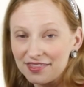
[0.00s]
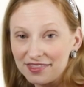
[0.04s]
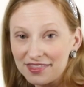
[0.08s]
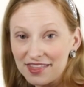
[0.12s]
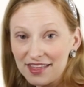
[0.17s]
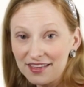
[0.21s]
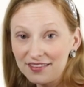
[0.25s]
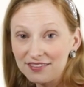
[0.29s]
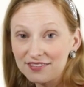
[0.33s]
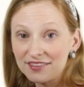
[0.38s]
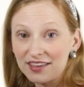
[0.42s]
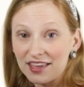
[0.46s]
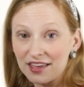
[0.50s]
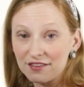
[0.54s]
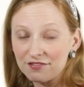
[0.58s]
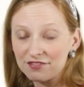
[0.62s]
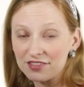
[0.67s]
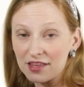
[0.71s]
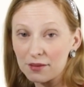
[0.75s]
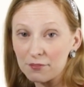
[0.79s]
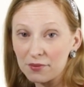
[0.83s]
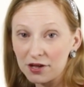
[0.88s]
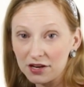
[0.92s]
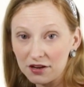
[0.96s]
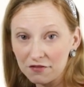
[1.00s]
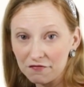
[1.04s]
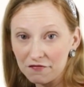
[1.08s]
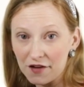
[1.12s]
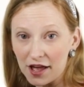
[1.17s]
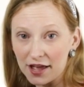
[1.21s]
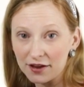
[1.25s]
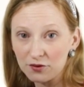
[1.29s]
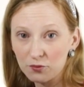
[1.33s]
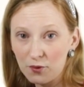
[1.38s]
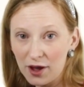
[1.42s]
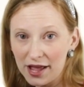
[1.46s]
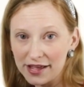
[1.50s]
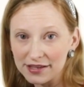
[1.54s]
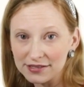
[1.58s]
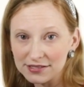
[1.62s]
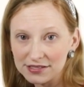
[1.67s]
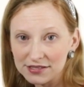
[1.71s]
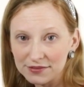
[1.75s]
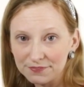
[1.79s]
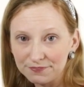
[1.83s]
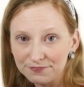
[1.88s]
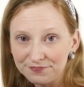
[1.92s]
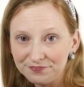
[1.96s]
This gives them a defined
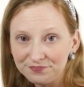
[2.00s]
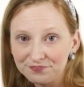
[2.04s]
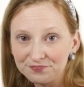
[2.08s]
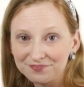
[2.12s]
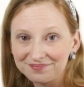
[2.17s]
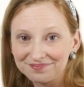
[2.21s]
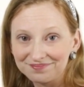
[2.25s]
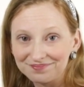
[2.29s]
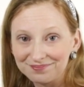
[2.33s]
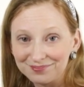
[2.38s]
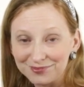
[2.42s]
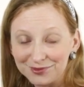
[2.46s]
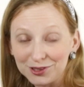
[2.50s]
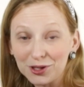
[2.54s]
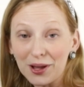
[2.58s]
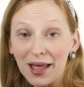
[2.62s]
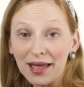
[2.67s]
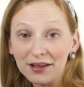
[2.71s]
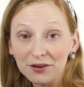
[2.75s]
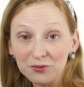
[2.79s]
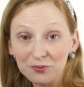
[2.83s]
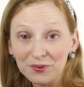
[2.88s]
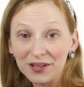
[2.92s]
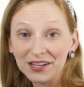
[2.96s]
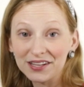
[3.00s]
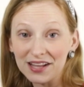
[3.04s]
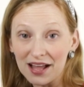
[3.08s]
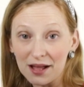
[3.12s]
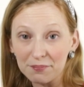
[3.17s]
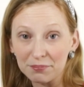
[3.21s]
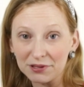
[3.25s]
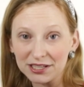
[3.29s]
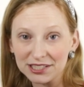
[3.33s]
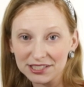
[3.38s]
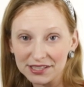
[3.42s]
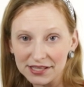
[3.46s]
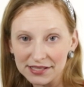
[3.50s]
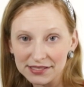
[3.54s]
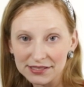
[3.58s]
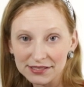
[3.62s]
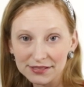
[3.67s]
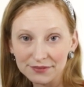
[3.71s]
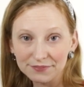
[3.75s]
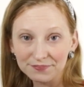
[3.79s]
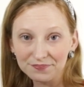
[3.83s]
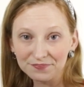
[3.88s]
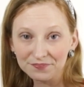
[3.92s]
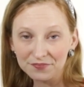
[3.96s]
waist. So how do we accomplish
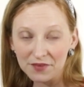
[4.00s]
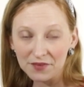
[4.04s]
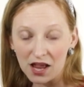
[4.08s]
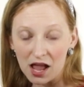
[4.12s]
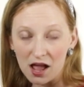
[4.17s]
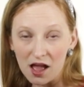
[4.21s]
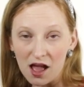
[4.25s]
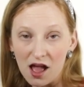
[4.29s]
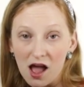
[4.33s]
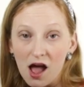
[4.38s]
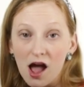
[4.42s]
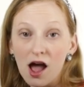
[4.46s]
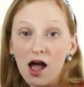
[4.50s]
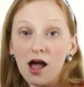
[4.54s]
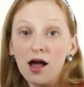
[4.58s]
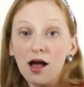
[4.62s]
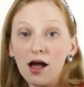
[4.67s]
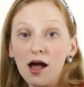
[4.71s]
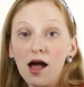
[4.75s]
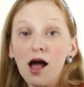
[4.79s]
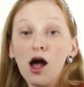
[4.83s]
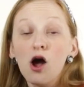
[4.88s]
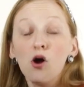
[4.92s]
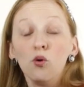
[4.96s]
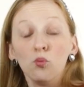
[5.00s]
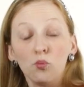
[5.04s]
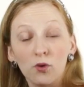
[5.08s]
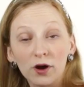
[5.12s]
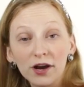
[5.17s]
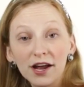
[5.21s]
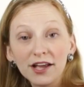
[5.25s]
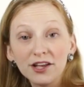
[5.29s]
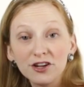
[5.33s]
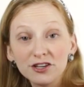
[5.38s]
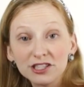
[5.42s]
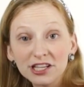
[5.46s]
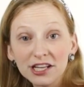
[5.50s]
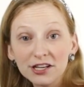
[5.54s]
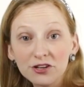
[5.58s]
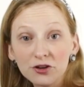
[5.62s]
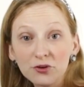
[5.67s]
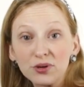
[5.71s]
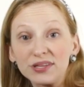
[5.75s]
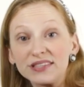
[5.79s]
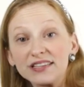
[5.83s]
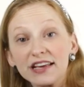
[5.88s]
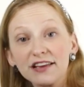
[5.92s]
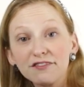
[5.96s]
this? What I usually do
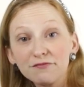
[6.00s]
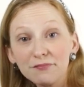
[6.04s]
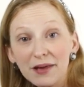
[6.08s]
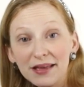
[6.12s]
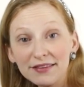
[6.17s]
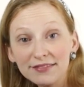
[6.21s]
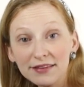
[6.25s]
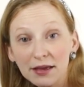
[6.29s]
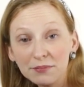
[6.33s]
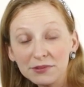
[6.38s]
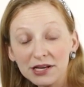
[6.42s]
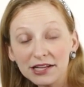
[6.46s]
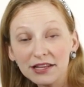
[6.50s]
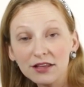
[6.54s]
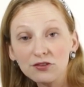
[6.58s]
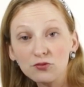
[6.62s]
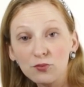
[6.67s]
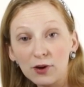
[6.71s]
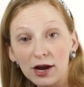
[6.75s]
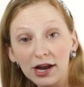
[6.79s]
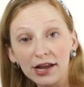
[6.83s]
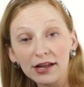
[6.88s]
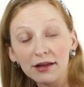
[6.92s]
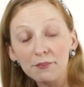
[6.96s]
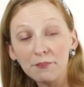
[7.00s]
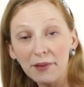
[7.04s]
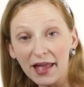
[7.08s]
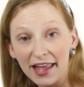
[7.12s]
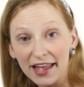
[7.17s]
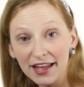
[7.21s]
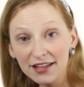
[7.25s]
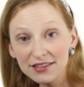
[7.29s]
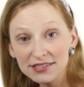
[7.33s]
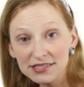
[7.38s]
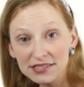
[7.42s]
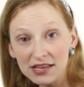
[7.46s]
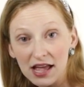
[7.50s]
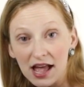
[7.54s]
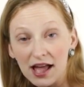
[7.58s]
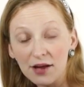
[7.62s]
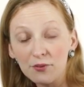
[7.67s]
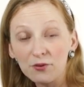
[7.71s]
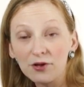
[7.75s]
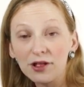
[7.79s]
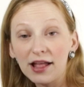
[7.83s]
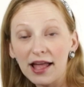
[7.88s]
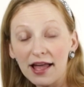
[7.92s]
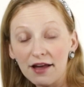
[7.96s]
is if my subject is wearing pants, I
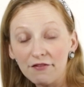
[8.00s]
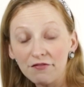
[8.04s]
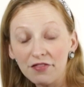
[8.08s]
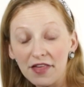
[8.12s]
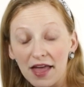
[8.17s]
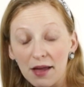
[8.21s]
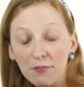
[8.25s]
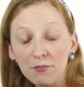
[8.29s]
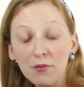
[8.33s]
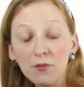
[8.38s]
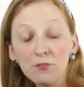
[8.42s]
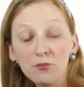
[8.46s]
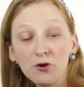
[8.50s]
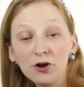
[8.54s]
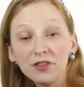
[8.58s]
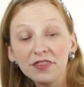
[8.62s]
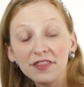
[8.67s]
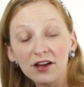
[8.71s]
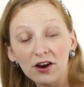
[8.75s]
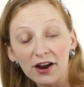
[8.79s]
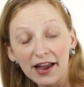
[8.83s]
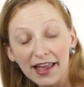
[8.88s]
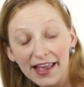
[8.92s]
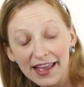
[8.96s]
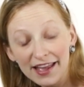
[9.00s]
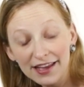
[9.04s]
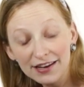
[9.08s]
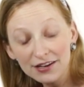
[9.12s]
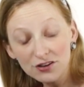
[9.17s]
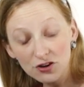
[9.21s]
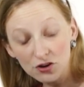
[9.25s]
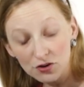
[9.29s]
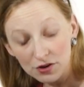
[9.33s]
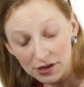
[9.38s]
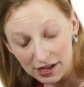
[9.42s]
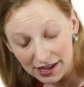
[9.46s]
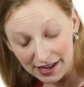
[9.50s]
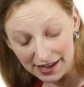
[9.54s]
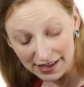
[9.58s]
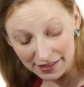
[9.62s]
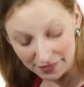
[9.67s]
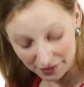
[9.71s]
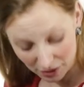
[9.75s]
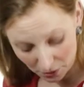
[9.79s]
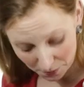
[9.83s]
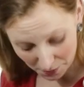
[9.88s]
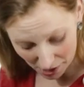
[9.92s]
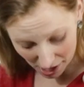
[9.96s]
will have them put their hand in
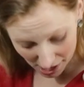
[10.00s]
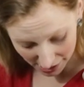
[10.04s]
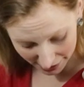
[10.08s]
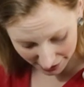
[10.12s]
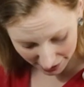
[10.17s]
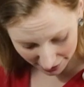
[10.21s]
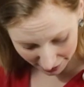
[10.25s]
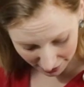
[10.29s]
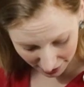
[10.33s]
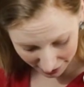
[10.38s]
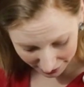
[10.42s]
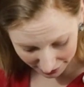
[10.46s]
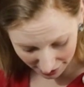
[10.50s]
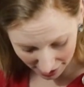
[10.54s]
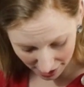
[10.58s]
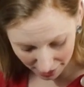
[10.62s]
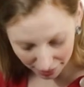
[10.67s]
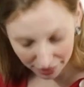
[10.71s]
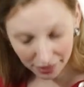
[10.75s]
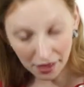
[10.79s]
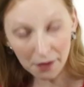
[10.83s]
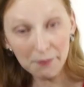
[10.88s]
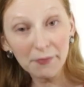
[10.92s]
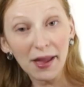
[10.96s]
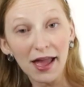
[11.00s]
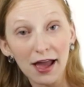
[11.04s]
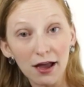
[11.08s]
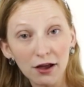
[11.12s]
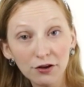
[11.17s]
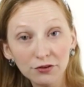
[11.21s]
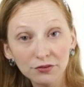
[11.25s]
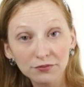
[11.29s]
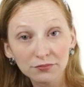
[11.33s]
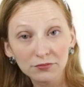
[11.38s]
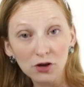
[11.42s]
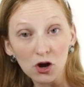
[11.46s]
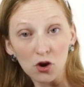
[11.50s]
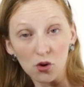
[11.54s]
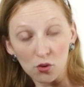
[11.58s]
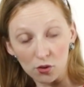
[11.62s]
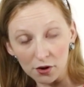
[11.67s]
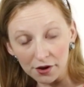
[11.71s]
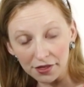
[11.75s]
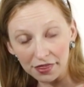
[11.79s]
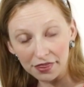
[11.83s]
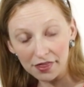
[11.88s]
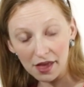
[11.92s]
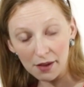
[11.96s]
their pocket like that, thumb out,
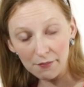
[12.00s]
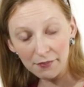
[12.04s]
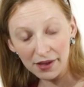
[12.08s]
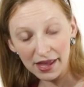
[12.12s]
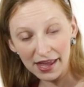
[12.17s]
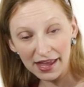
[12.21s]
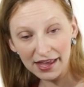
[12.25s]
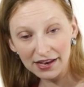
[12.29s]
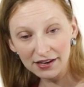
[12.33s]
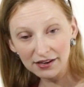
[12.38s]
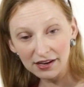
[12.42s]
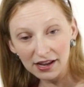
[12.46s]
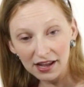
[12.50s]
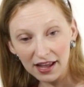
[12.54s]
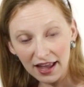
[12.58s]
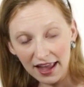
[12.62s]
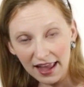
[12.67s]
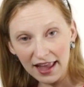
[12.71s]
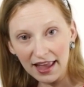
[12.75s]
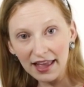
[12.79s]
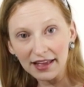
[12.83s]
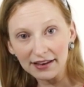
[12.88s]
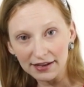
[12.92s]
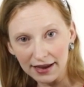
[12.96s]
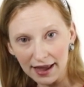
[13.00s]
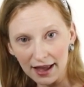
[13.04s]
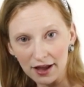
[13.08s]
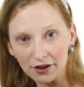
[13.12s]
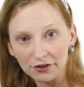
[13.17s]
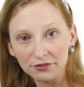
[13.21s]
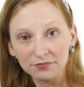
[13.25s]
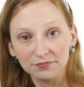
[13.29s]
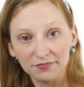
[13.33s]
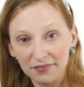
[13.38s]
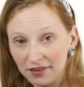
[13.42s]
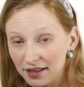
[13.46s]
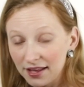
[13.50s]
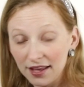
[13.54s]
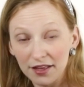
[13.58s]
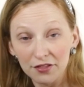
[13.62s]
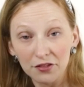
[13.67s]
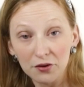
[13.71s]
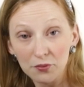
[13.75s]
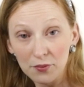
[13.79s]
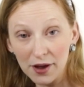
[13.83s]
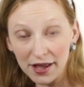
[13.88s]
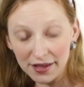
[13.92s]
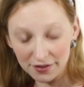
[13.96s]
or thumb in, hand out.
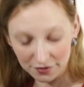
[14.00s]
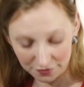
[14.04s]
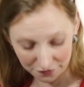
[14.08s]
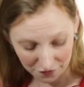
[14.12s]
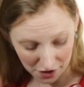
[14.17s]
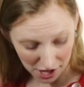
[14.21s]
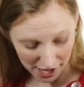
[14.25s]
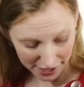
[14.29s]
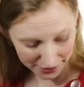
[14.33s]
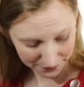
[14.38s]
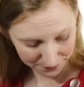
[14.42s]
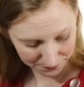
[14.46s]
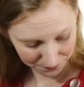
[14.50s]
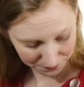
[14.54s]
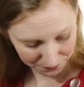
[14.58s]
Either way is fine.